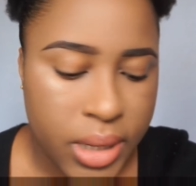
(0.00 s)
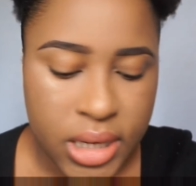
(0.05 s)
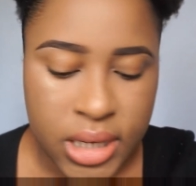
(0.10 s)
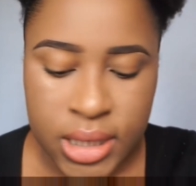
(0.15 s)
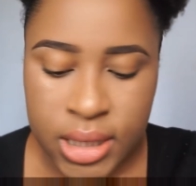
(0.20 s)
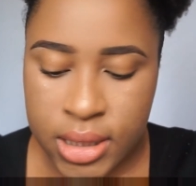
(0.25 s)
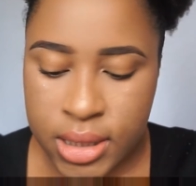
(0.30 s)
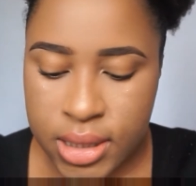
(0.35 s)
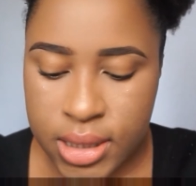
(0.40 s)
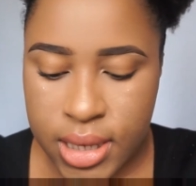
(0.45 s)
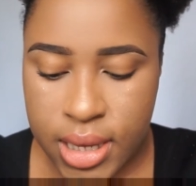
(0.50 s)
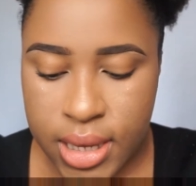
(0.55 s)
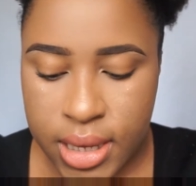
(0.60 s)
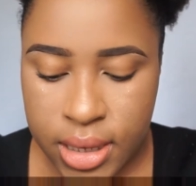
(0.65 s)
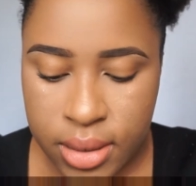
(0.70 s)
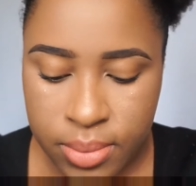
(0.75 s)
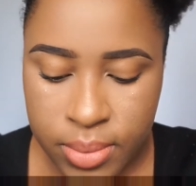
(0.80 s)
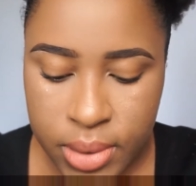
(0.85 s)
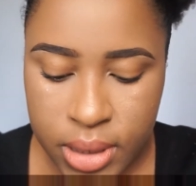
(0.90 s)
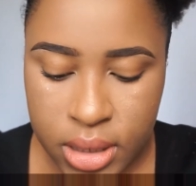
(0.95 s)
The
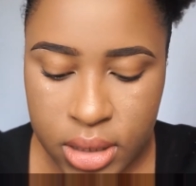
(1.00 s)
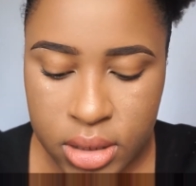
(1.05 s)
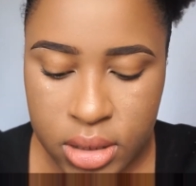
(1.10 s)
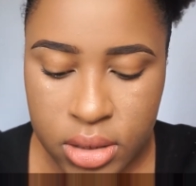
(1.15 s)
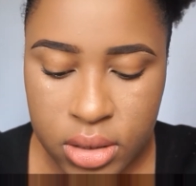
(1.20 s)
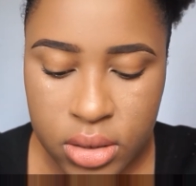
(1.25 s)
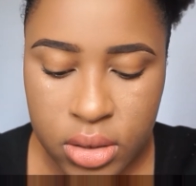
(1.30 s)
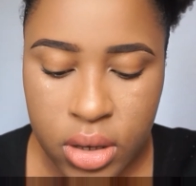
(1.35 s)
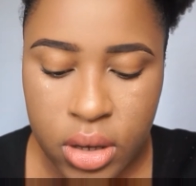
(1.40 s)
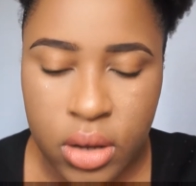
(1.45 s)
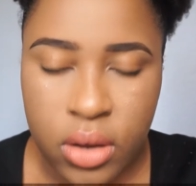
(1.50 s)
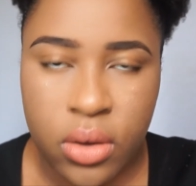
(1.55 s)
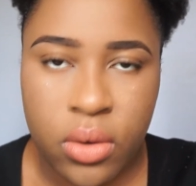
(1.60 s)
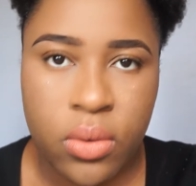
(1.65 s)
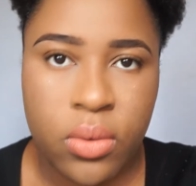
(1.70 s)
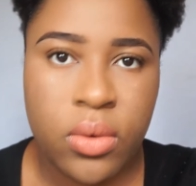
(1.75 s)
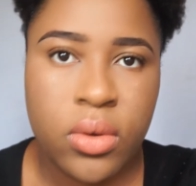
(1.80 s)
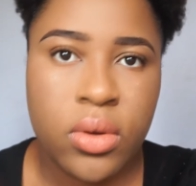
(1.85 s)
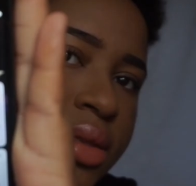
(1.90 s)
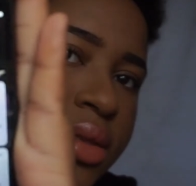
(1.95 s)
time is
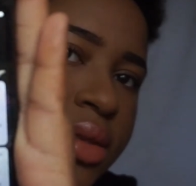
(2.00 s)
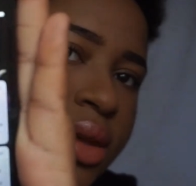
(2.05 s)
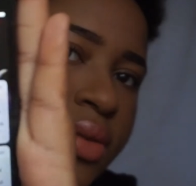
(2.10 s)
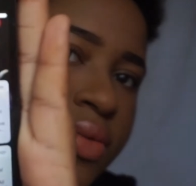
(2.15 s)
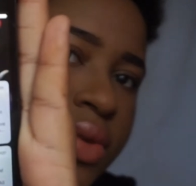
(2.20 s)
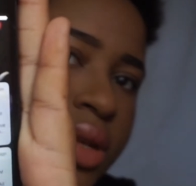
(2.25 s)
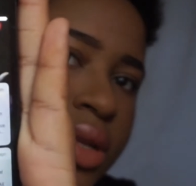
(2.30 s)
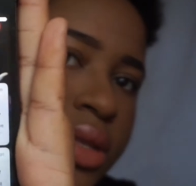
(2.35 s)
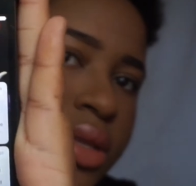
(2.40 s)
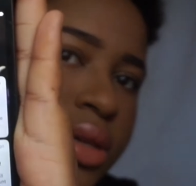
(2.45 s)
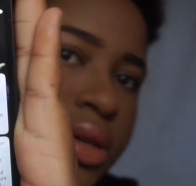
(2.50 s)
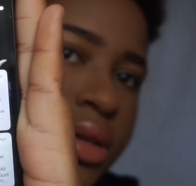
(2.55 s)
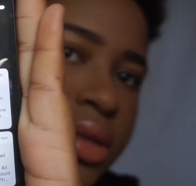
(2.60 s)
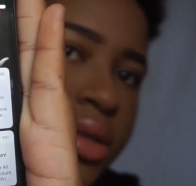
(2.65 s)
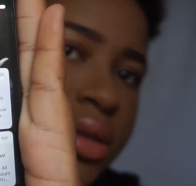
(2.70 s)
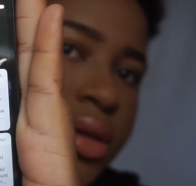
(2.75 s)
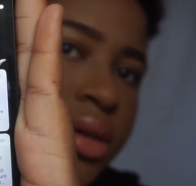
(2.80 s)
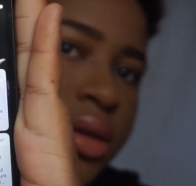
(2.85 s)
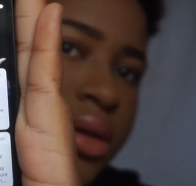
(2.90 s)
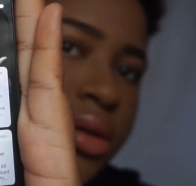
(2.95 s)
now 7:30
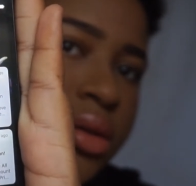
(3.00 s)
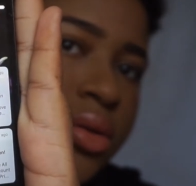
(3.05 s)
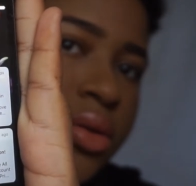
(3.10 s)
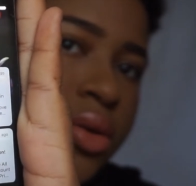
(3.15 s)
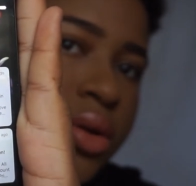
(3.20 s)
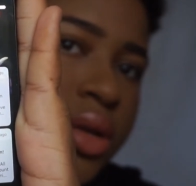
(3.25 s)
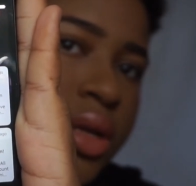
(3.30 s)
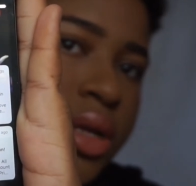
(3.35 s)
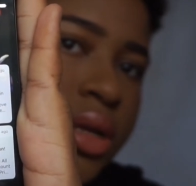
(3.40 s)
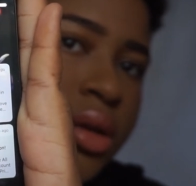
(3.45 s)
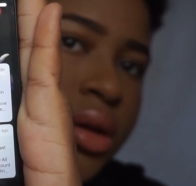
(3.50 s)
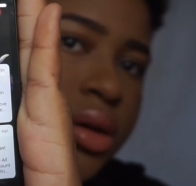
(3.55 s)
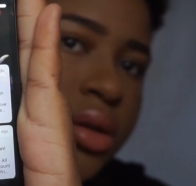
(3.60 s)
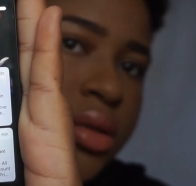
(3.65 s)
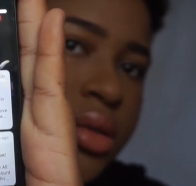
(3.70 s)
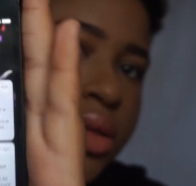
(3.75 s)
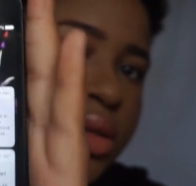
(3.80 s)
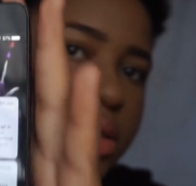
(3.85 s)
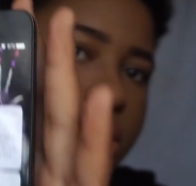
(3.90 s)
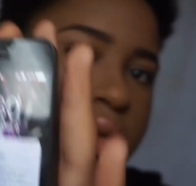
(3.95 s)
on the dot,
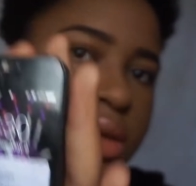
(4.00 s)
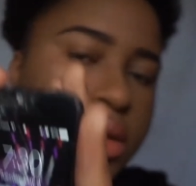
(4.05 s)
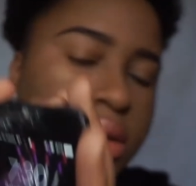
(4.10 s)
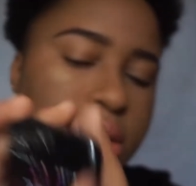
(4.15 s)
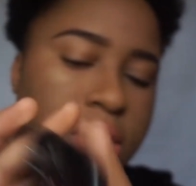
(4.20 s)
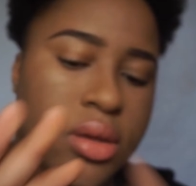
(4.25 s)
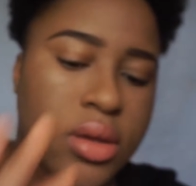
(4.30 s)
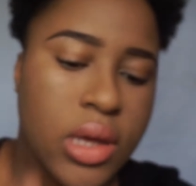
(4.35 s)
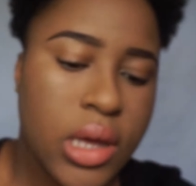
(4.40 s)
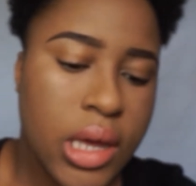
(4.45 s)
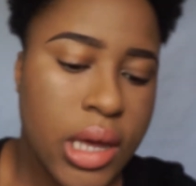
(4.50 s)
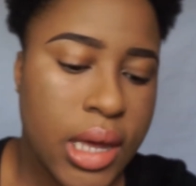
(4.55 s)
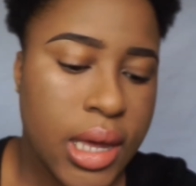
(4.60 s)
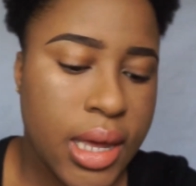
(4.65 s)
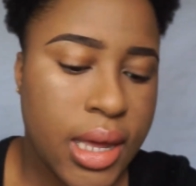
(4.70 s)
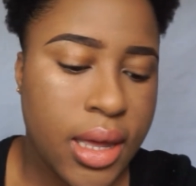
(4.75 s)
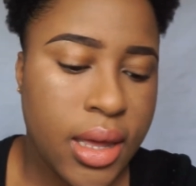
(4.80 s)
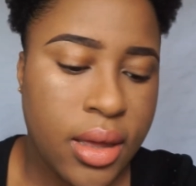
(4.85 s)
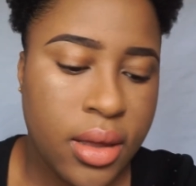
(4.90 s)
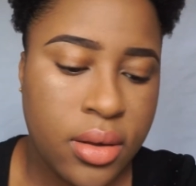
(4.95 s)

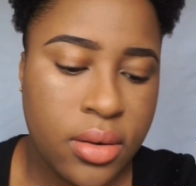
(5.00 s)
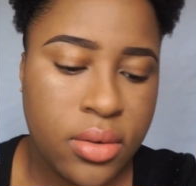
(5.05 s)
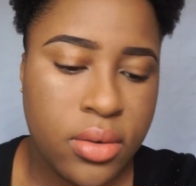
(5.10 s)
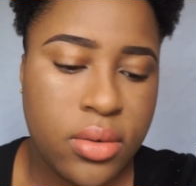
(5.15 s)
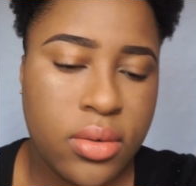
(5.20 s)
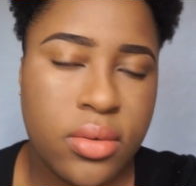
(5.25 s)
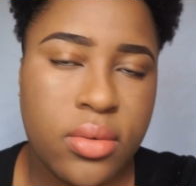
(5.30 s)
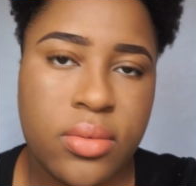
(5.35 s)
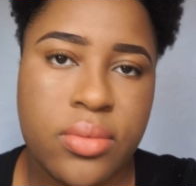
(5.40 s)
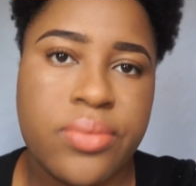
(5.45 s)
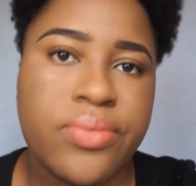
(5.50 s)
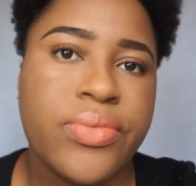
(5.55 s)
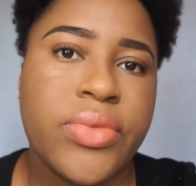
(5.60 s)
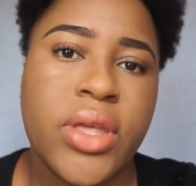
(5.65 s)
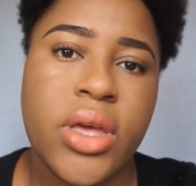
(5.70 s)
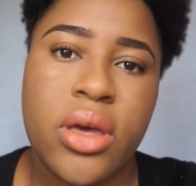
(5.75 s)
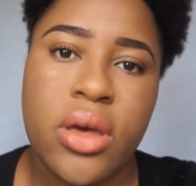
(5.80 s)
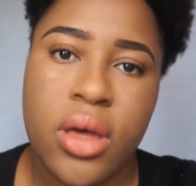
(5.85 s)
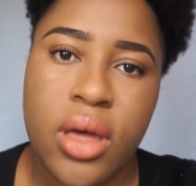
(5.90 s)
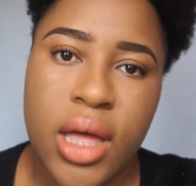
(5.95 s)
and
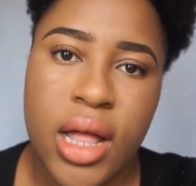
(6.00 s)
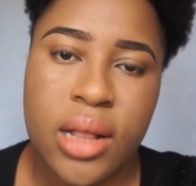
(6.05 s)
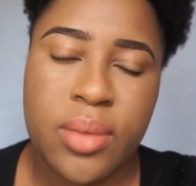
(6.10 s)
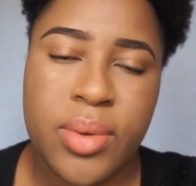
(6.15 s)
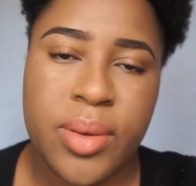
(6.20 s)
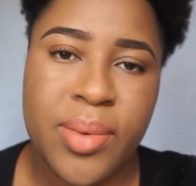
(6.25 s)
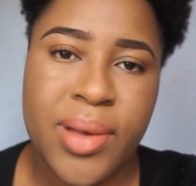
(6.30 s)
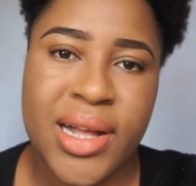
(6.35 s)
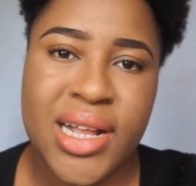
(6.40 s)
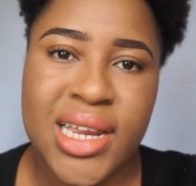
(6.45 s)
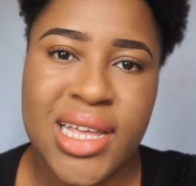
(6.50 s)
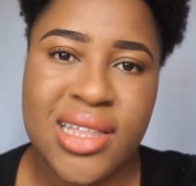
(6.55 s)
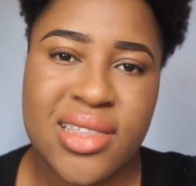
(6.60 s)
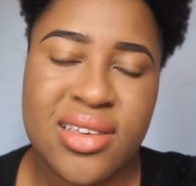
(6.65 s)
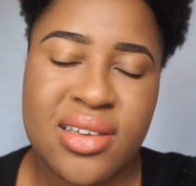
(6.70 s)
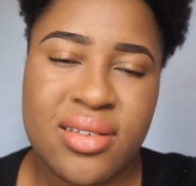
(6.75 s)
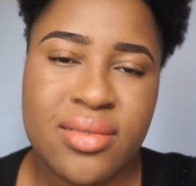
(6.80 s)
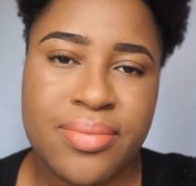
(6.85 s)
I'll be back later.